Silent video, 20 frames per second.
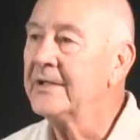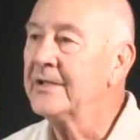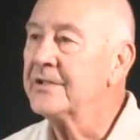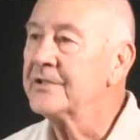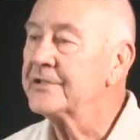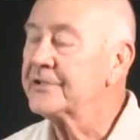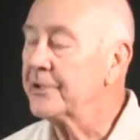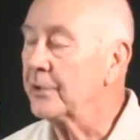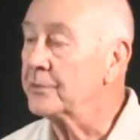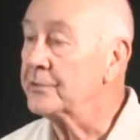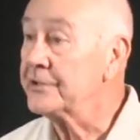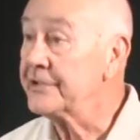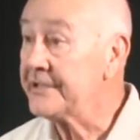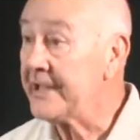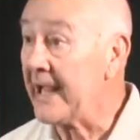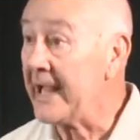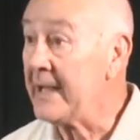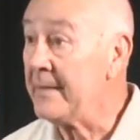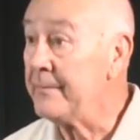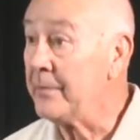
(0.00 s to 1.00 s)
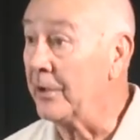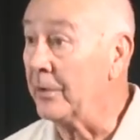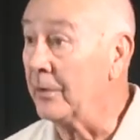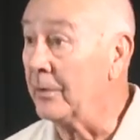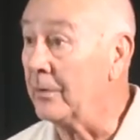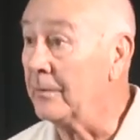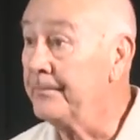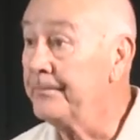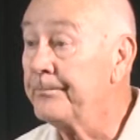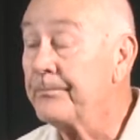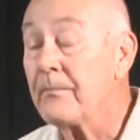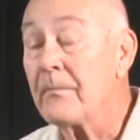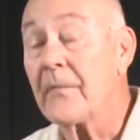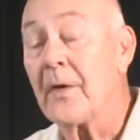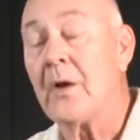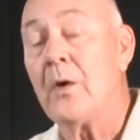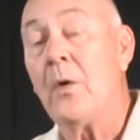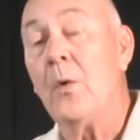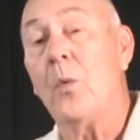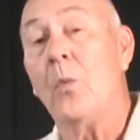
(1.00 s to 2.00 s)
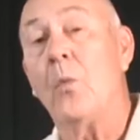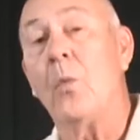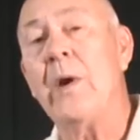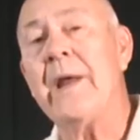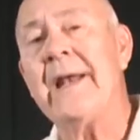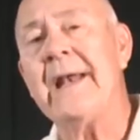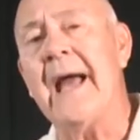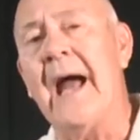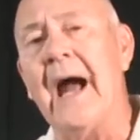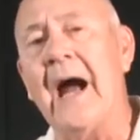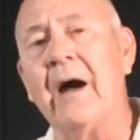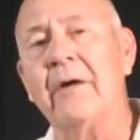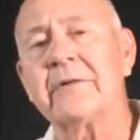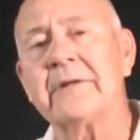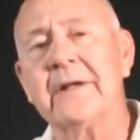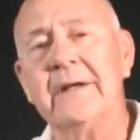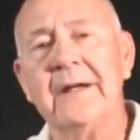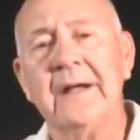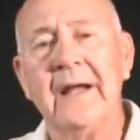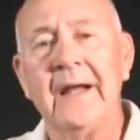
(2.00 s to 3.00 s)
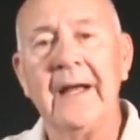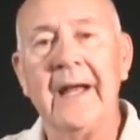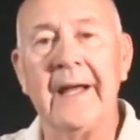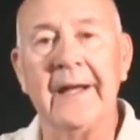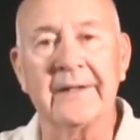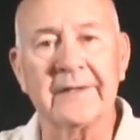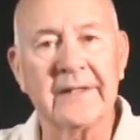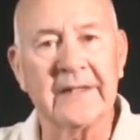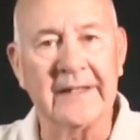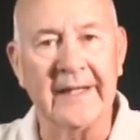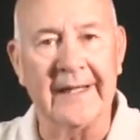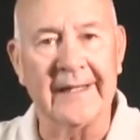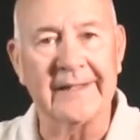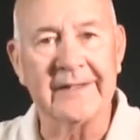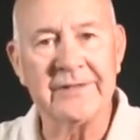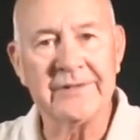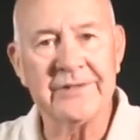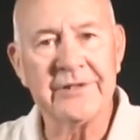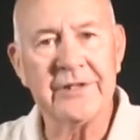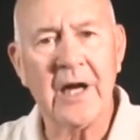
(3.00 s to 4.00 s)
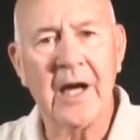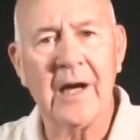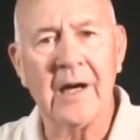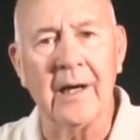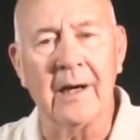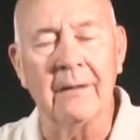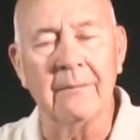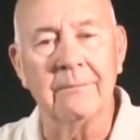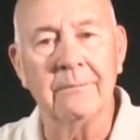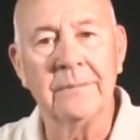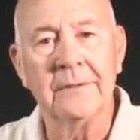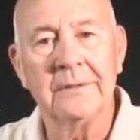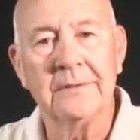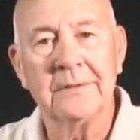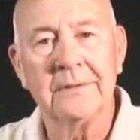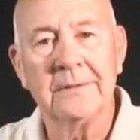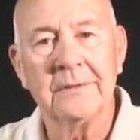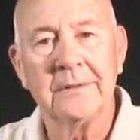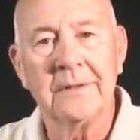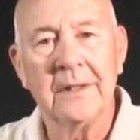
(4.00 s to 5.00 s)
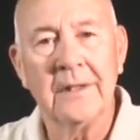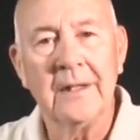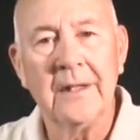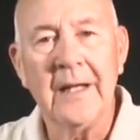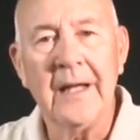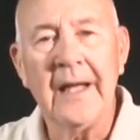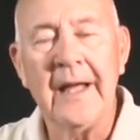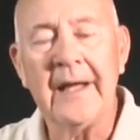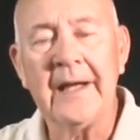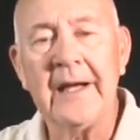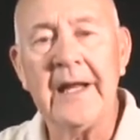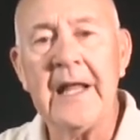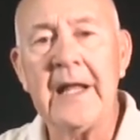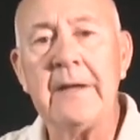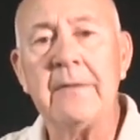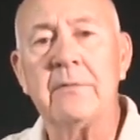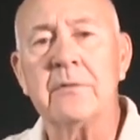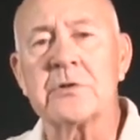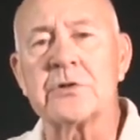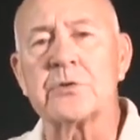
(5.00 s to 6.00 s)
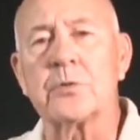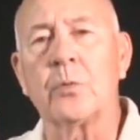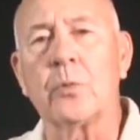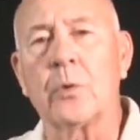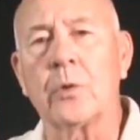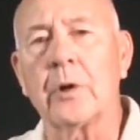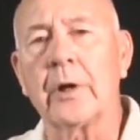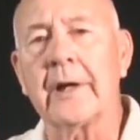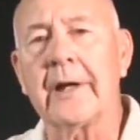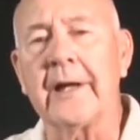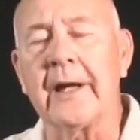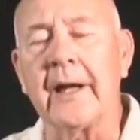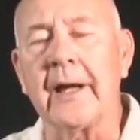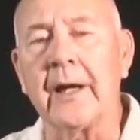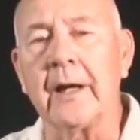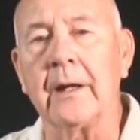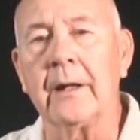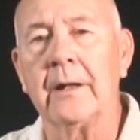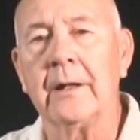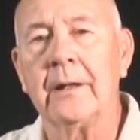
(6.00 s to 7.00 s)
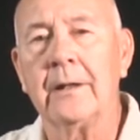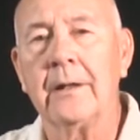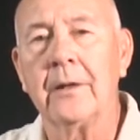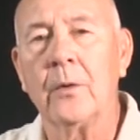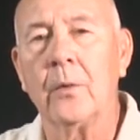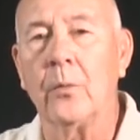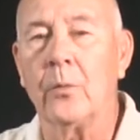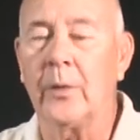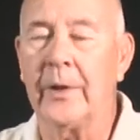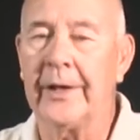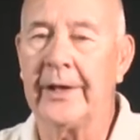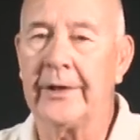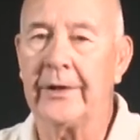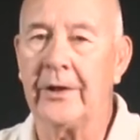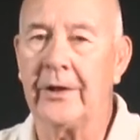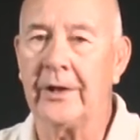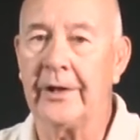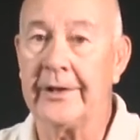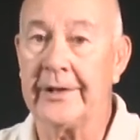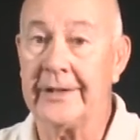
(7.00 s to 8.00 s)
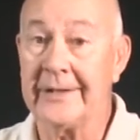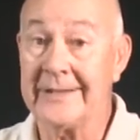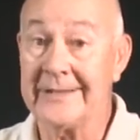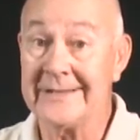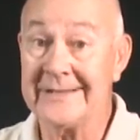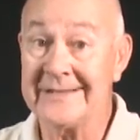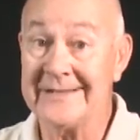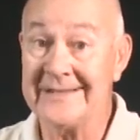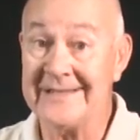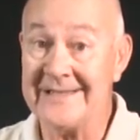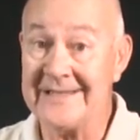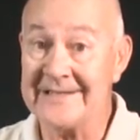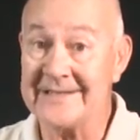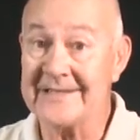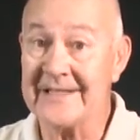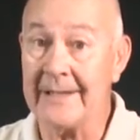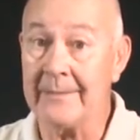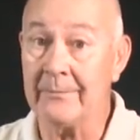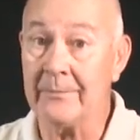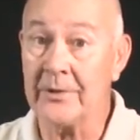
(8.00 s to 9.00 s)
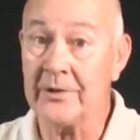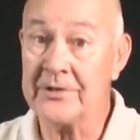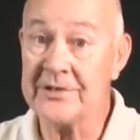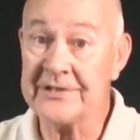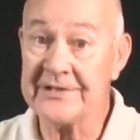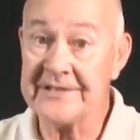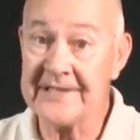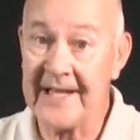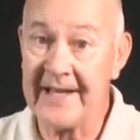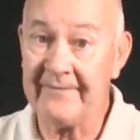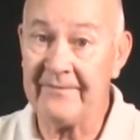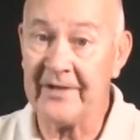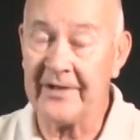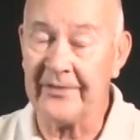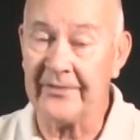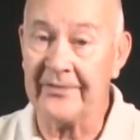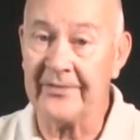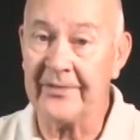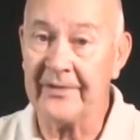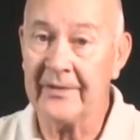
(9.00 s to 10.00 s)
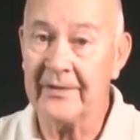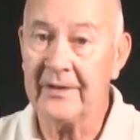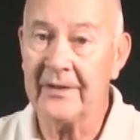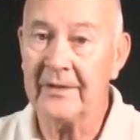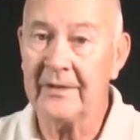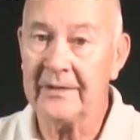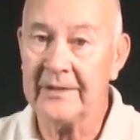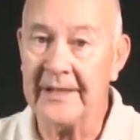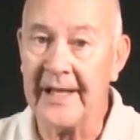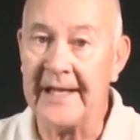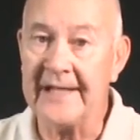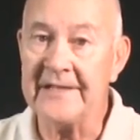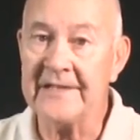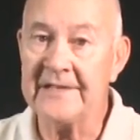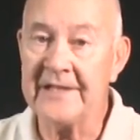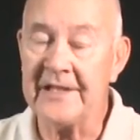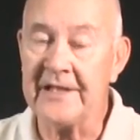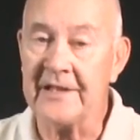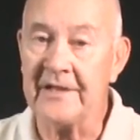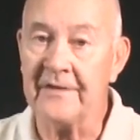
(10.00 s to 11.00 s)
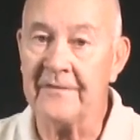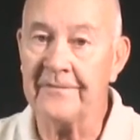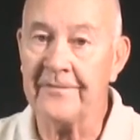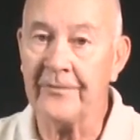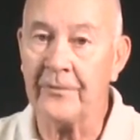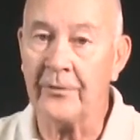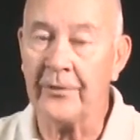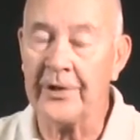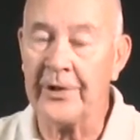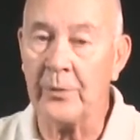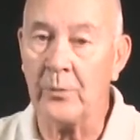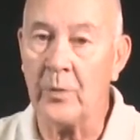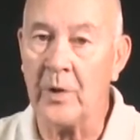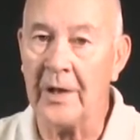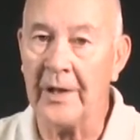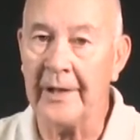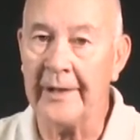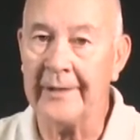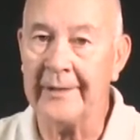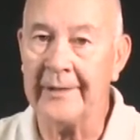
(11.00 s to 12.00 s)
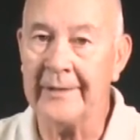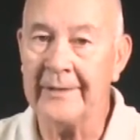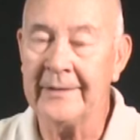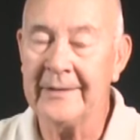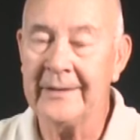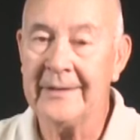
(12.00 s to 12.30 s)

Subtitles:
so Samuel went out and got a job. And he was working when on December 7th, 1941,